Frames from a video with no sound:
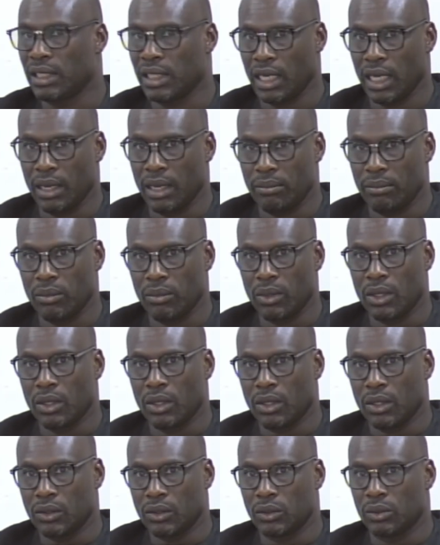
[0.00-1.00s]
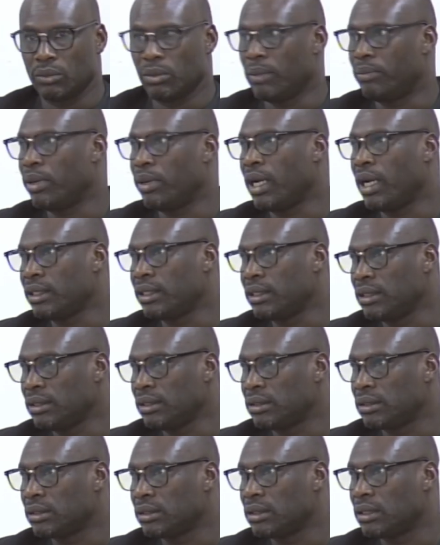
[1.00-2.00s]
came to be
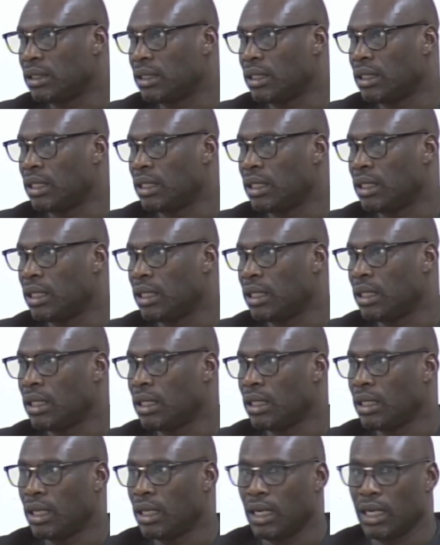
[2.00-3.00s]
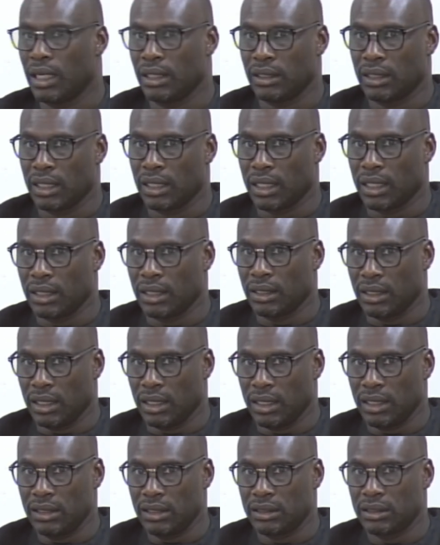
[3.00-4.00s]
pardoned and
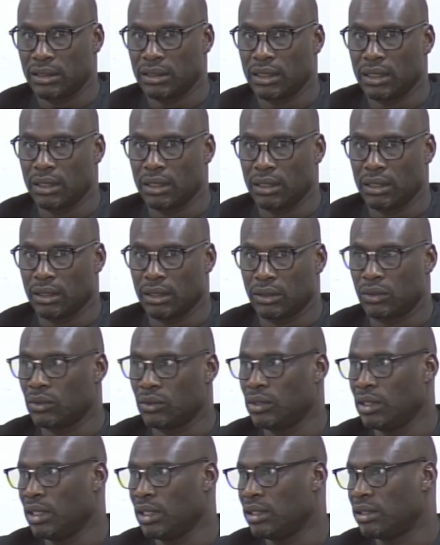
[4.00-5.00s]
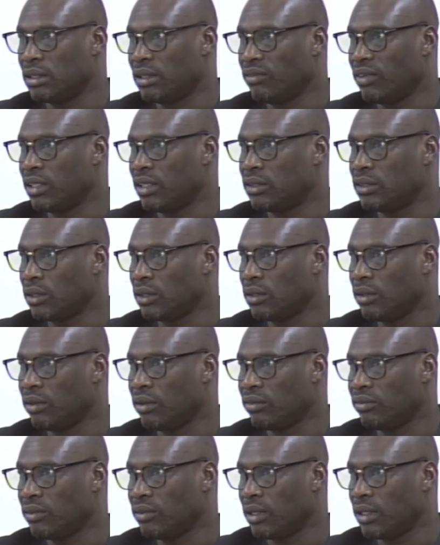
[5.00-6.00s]
released through the intervention
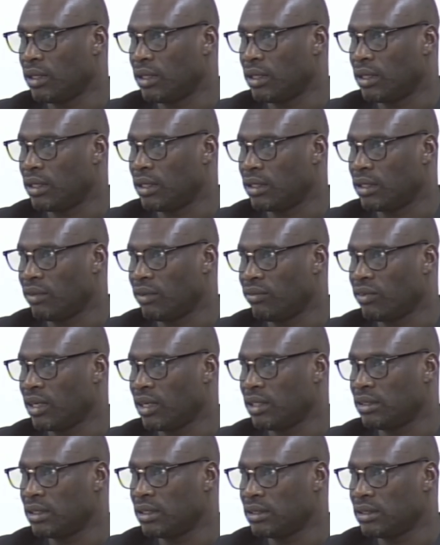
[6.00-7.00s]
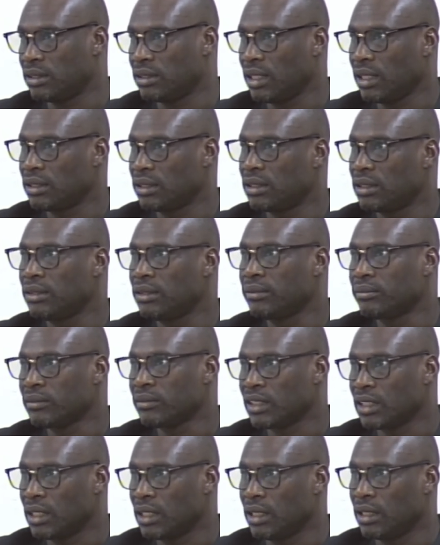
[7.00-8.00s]
of Reverend Jesse Jackson,
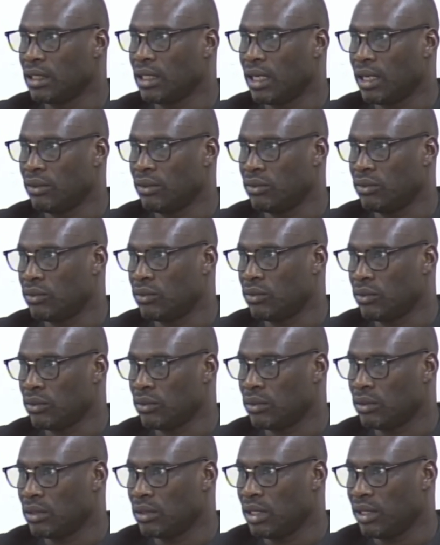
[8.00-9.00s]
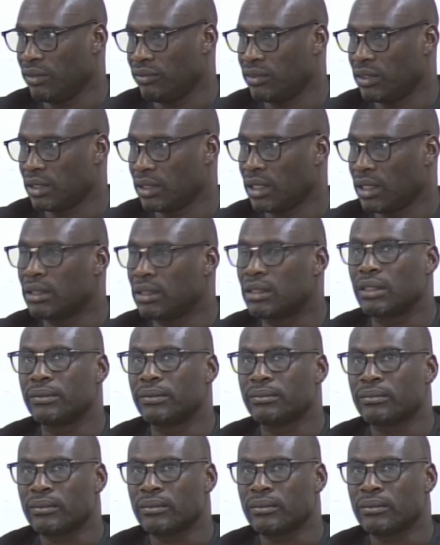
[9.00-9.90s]
and how you left the country.